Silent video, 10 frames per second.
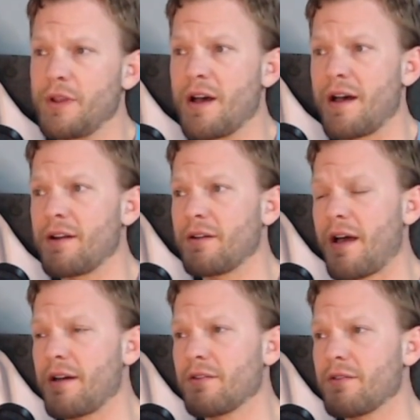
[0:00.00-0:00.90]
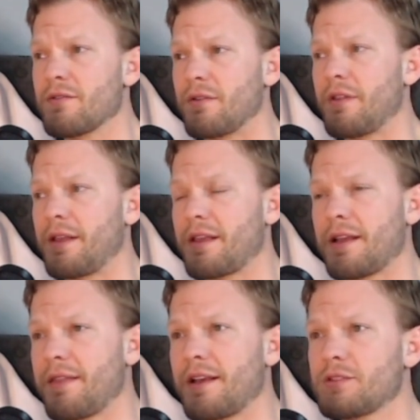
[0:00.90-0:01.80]
I don't know, like
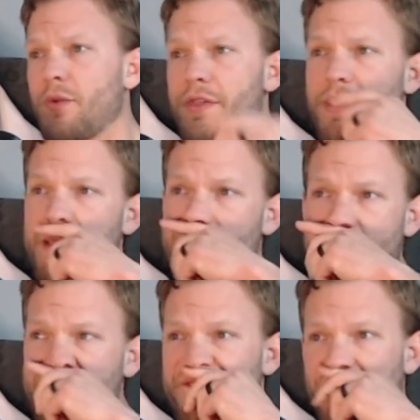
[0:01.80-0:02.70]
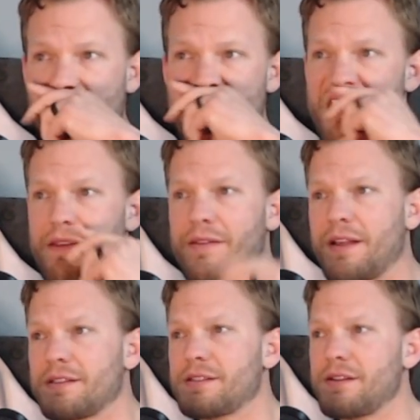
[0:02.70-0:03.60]
that. And that's one thing, like for me,
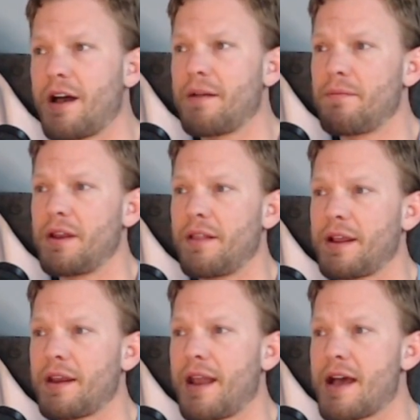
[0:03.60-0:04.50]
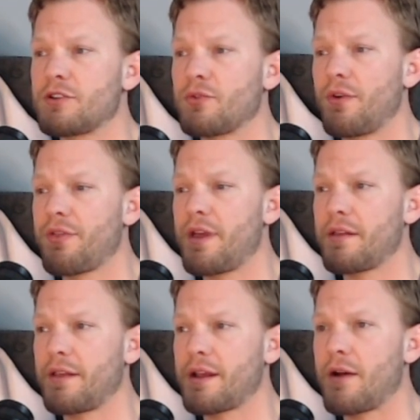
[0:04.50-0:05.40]
that's not been like a natural
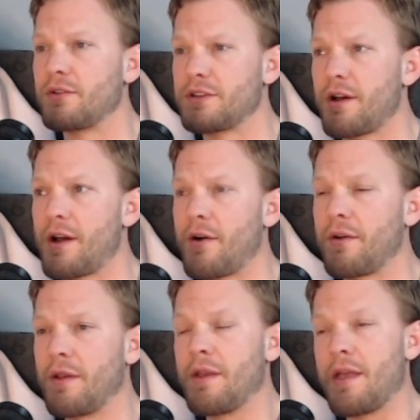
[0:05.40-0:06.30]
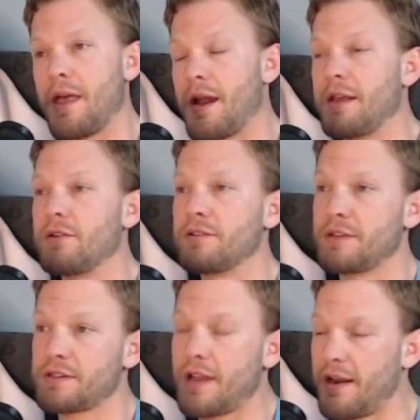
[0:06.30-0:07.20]
thing. Like I always hung out, and I use
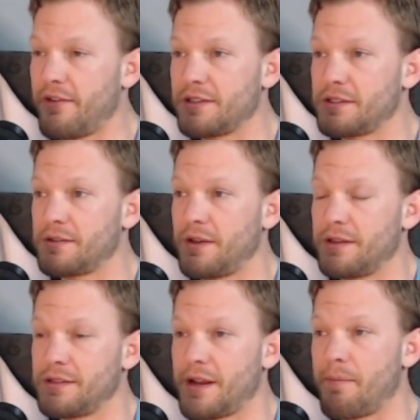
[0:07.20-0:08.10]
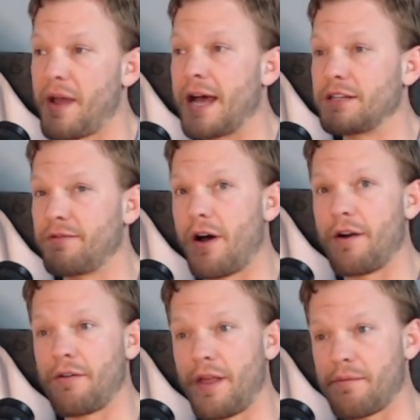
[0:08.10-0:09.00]
this kind of as like a badge of
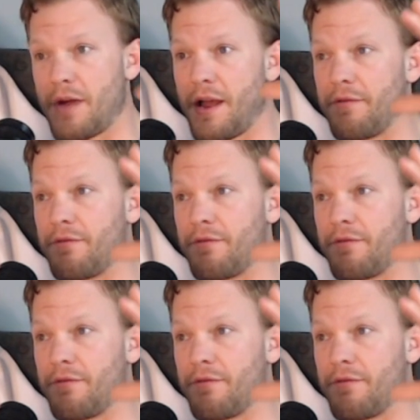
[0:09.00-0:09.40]
honor. Like my